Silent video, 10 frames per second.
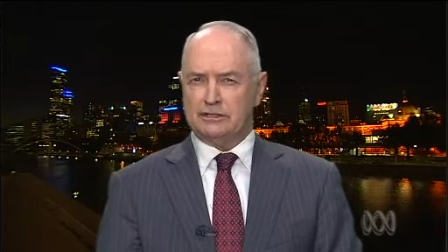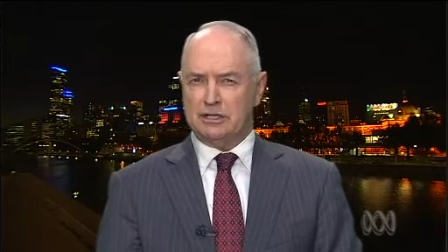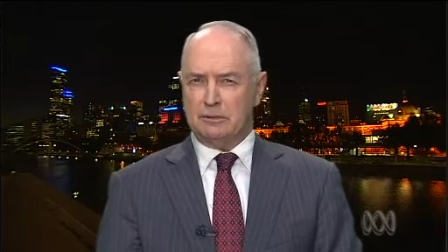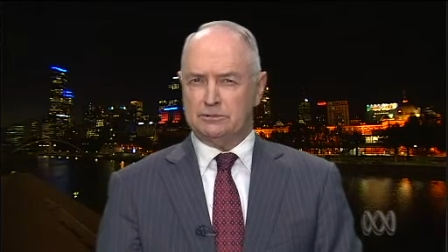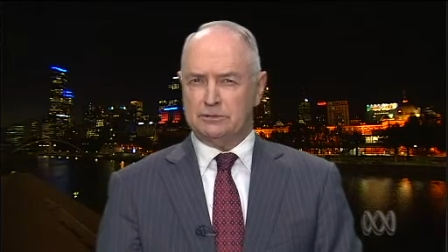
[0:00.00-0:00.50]

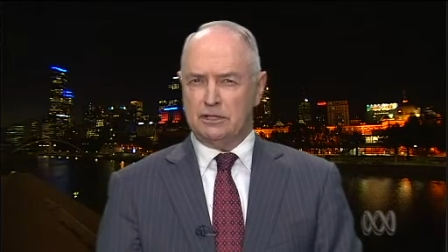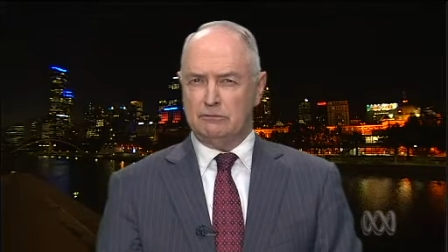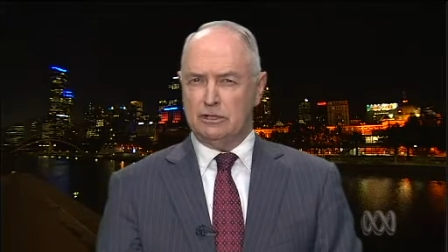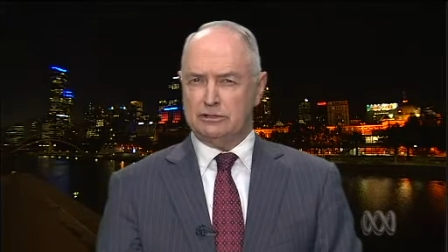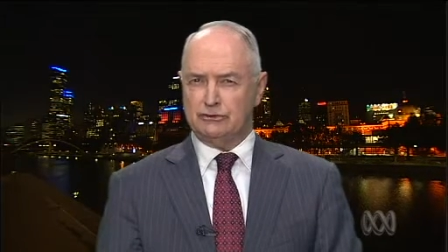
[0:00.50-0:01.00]
accepts
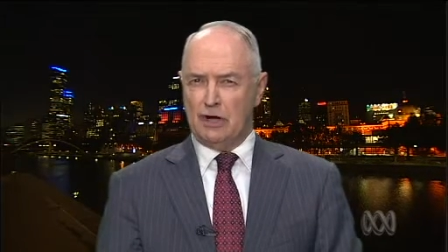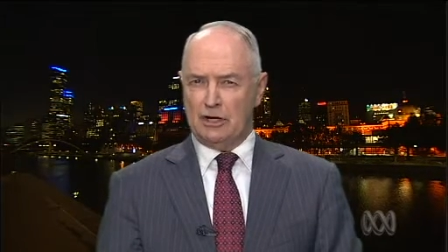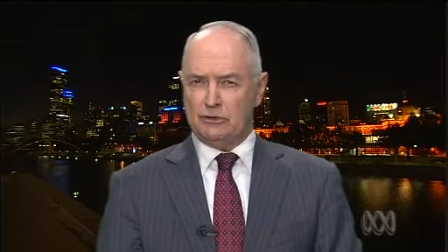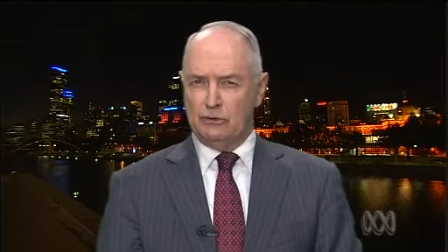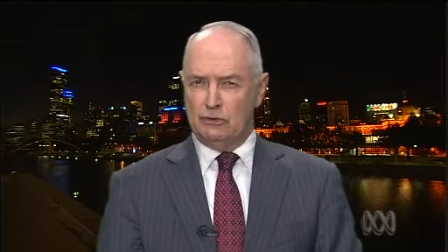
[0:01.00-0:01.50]
uh,
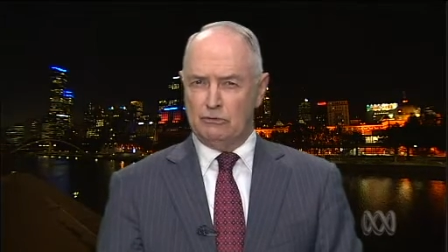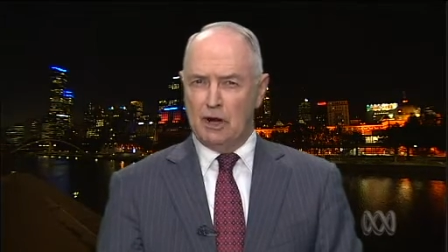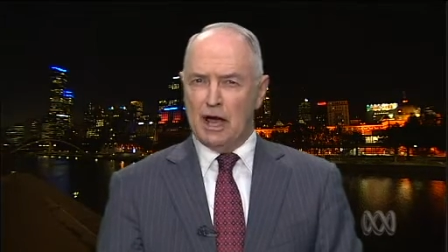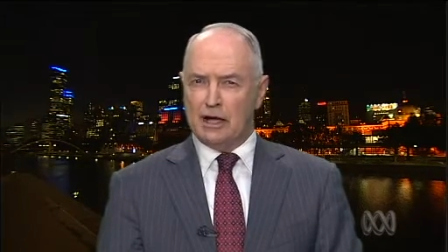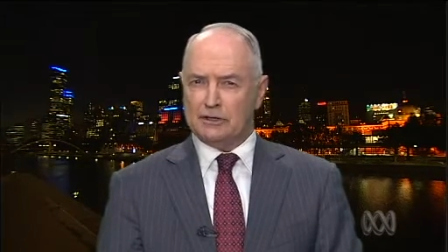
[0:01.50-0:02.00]
restraint all
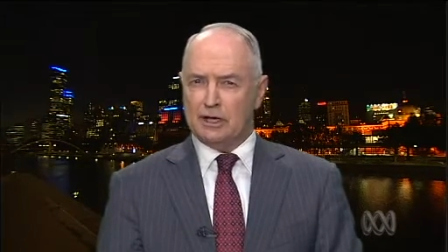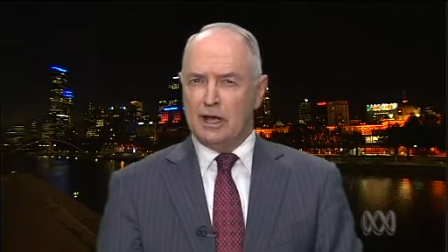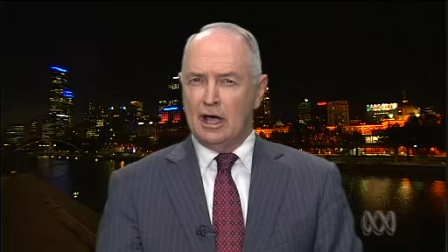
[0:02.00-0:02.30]
round,